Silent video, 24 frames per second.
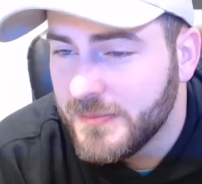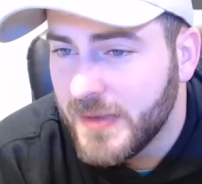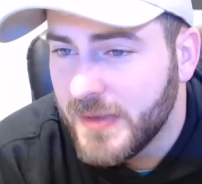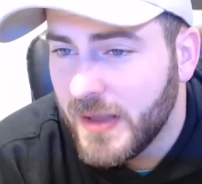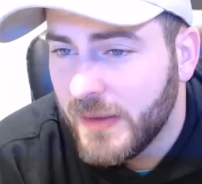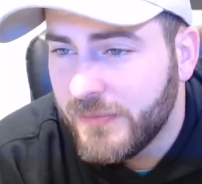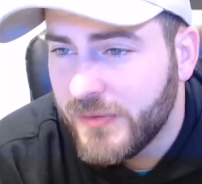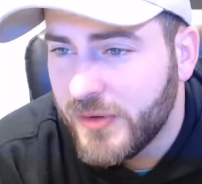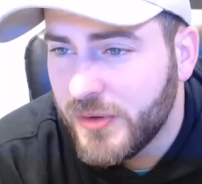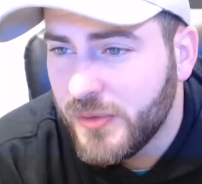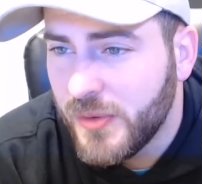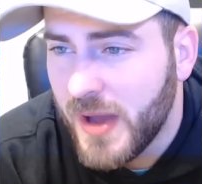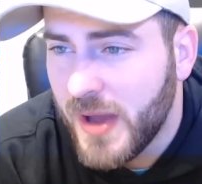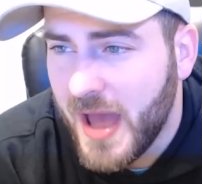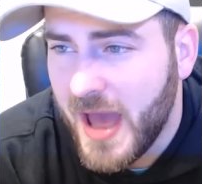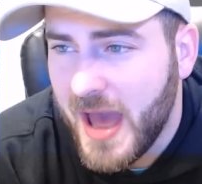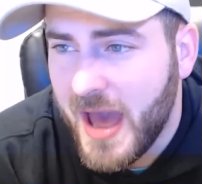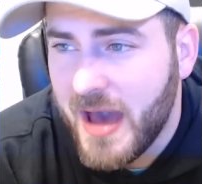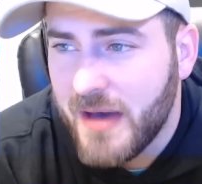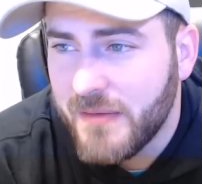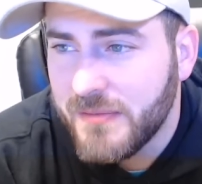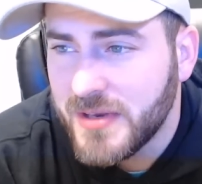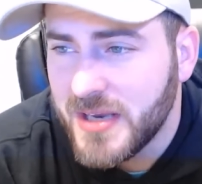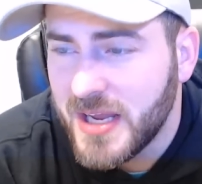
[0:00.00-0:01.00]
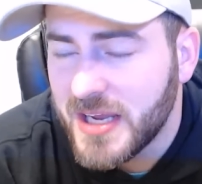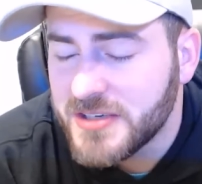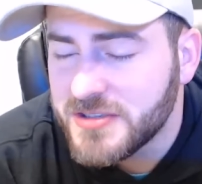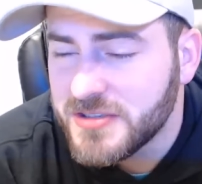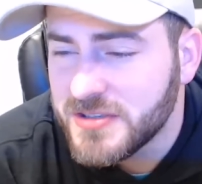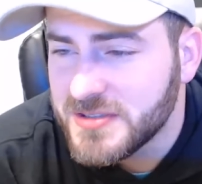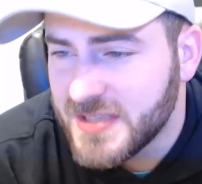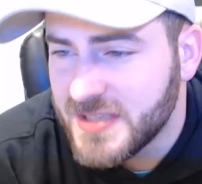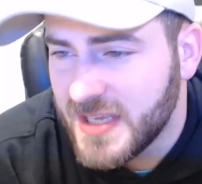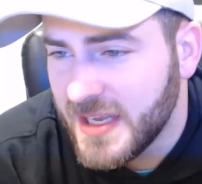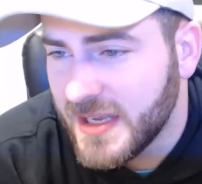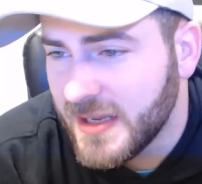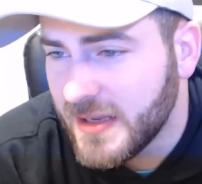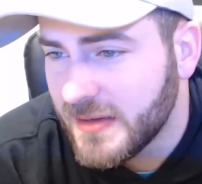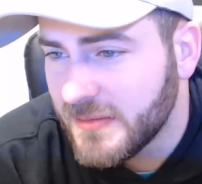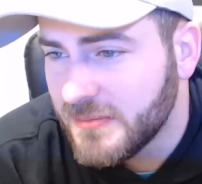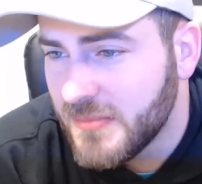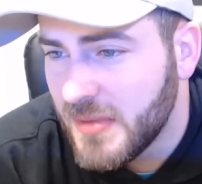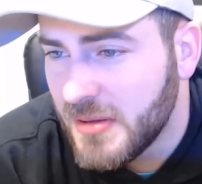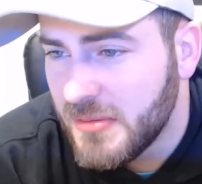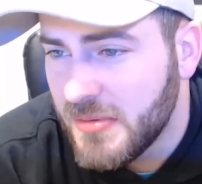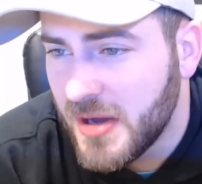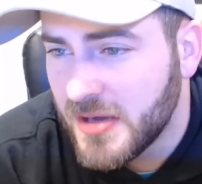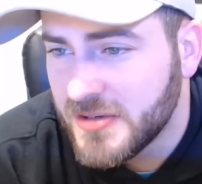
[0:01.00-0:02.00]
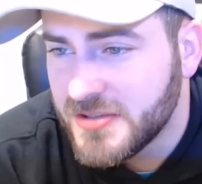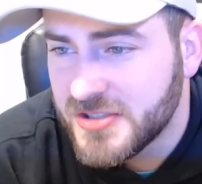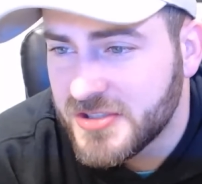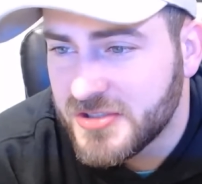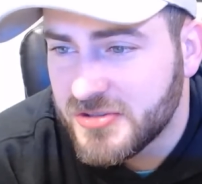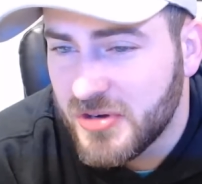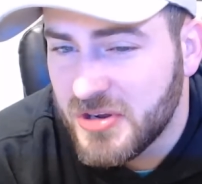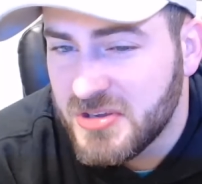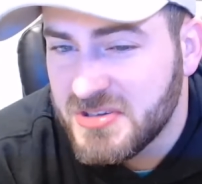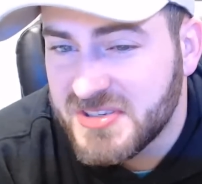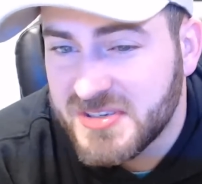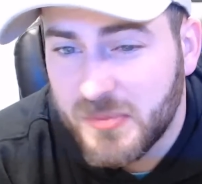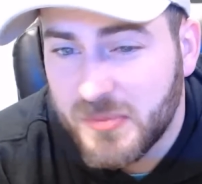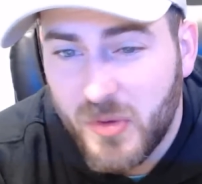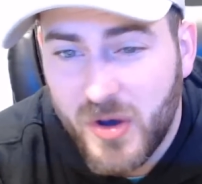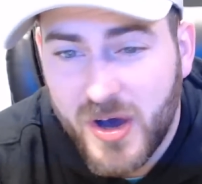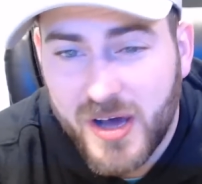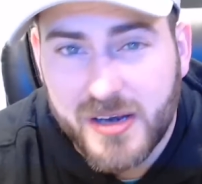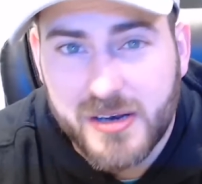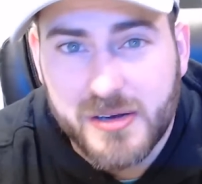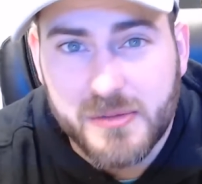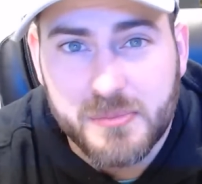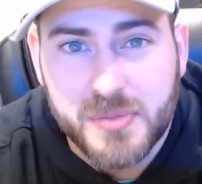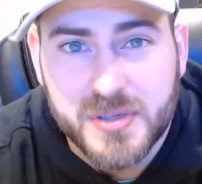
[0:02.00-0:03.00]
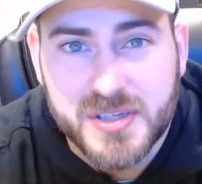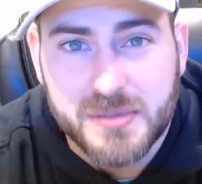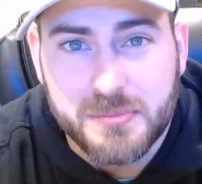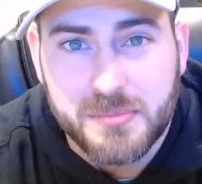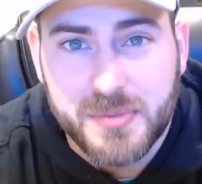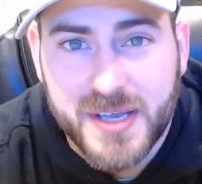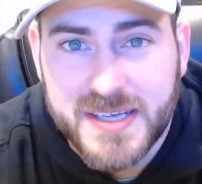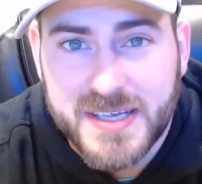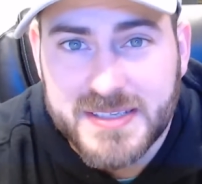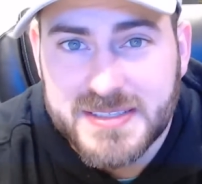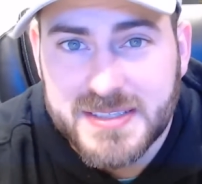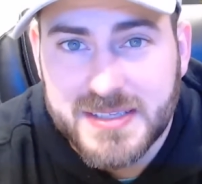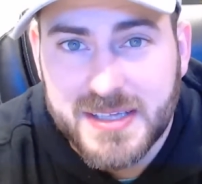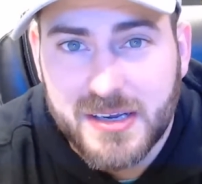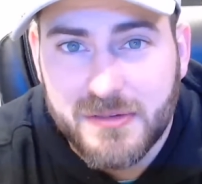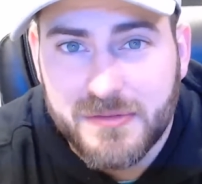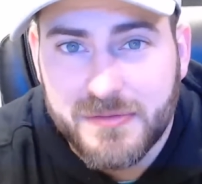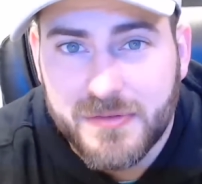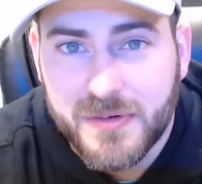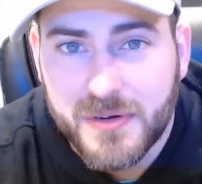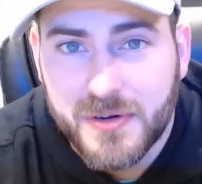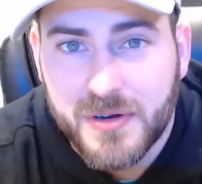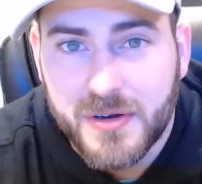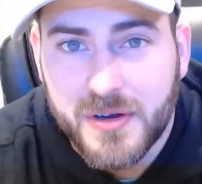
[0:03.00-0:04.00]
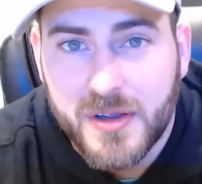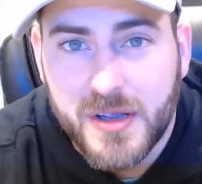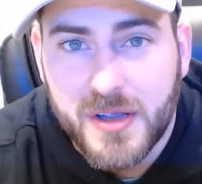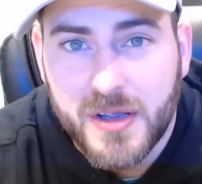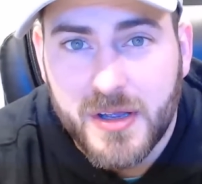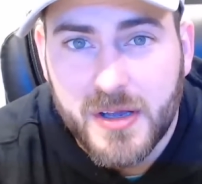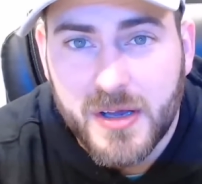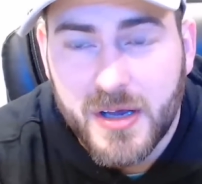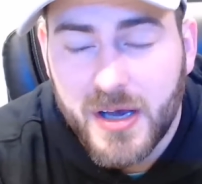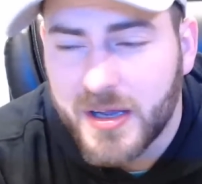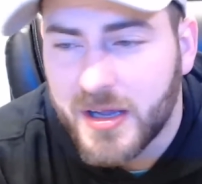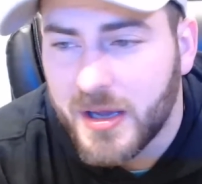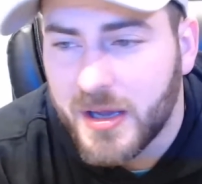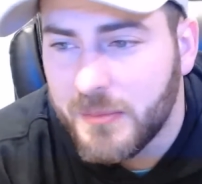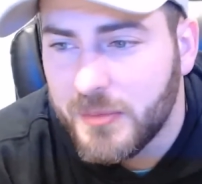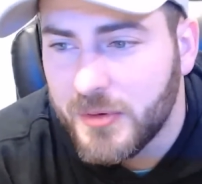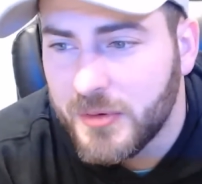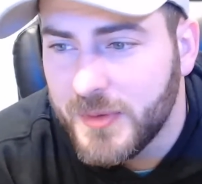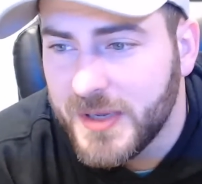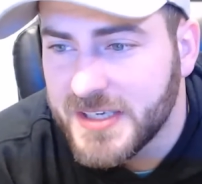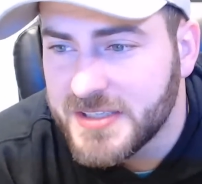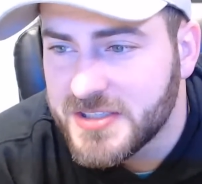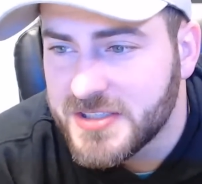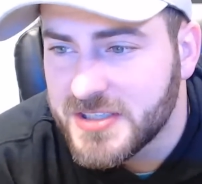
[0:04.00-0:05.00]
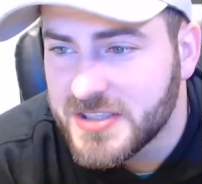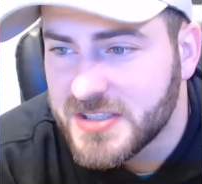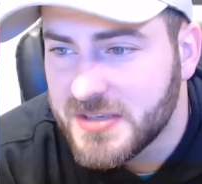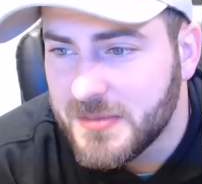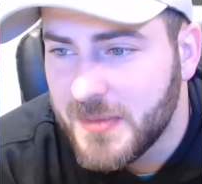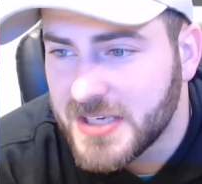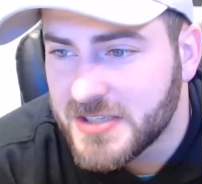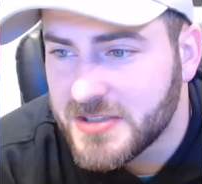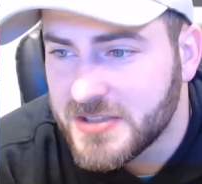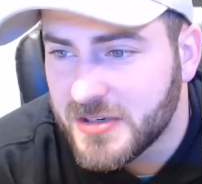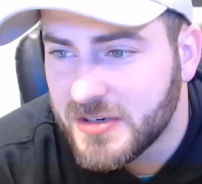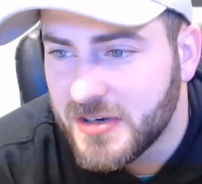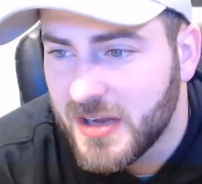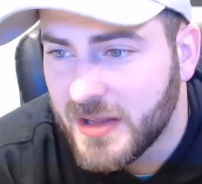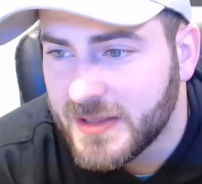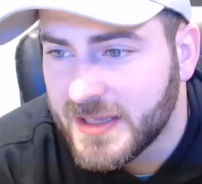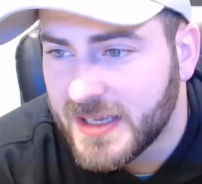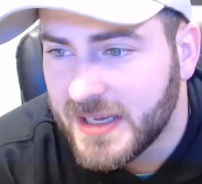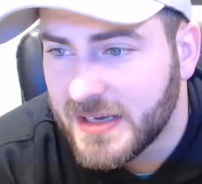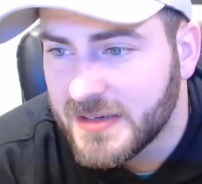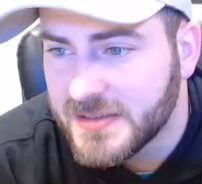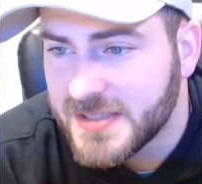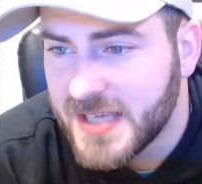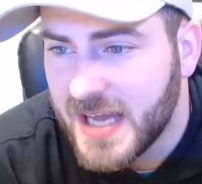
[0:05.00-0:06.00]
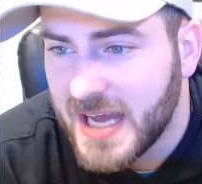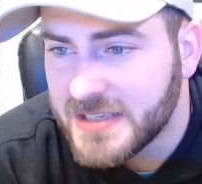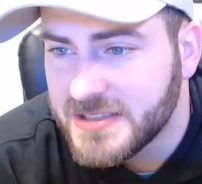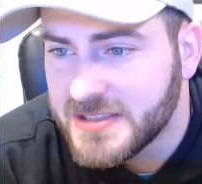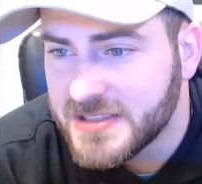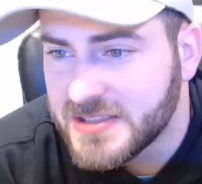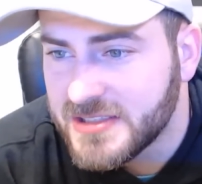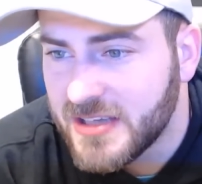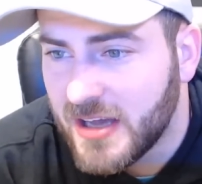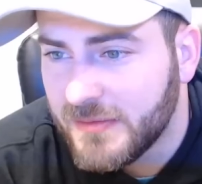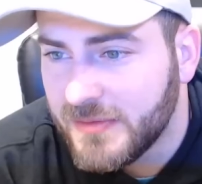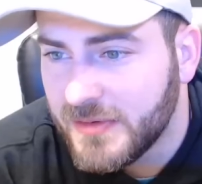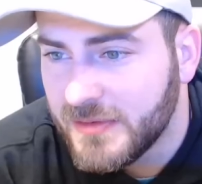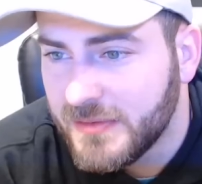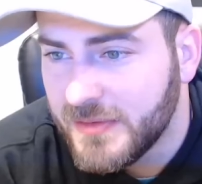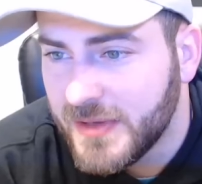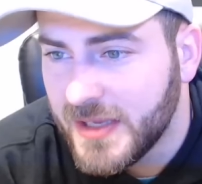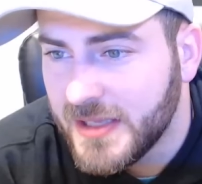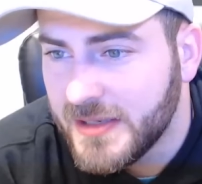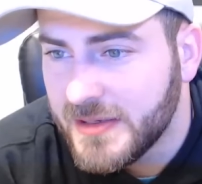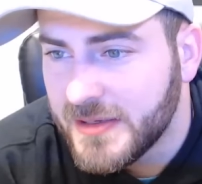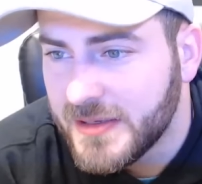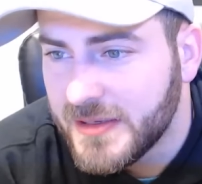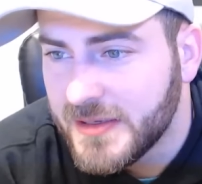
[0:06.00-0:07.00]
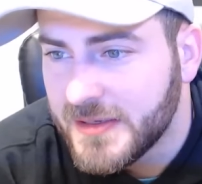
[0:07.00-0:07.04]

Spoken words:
If you have an extra tank, maybe I would just drain some water and put the plants in there for a couple of weeks just to make sure nothing else hatches off of it.